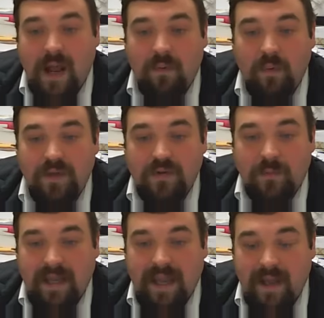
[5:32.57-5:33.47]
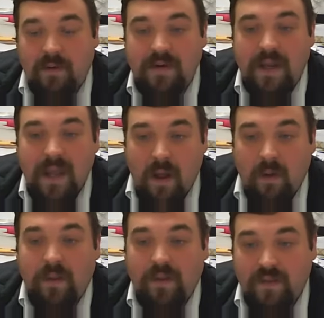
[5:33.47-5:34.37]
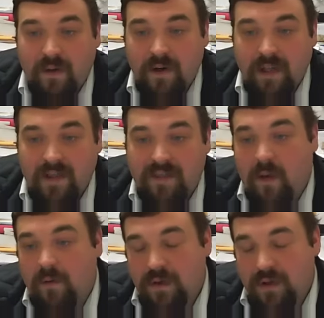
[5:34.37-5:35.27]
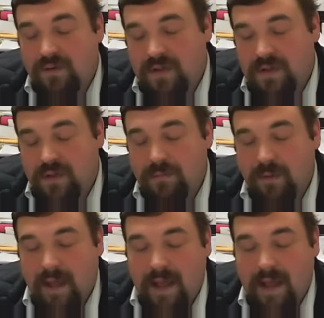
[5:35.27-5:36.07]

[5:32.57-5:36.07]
which will be held on the 30th on YouTube